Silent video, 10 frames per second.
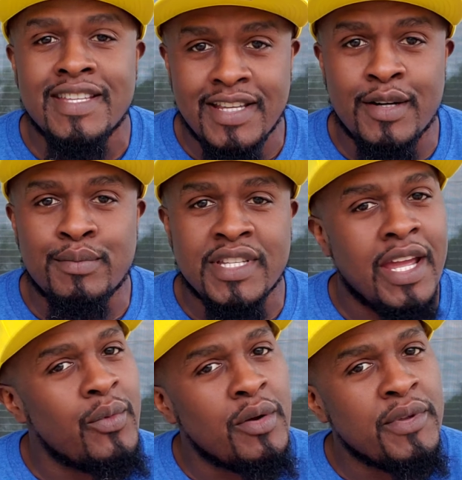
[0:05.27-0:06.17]
Yup,
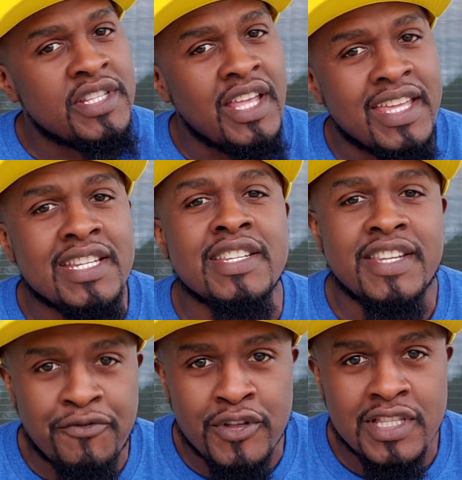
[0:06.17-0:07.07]
today we're gonna be taking a
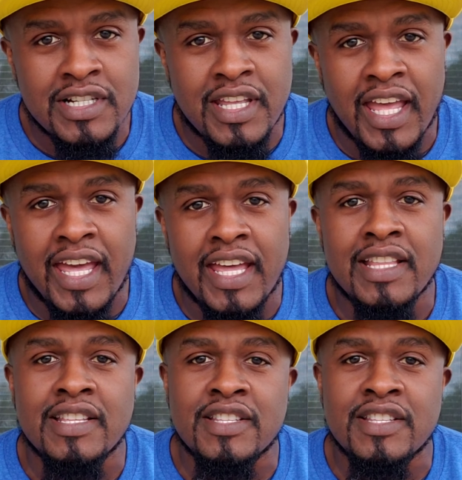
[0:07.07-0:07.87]
different look at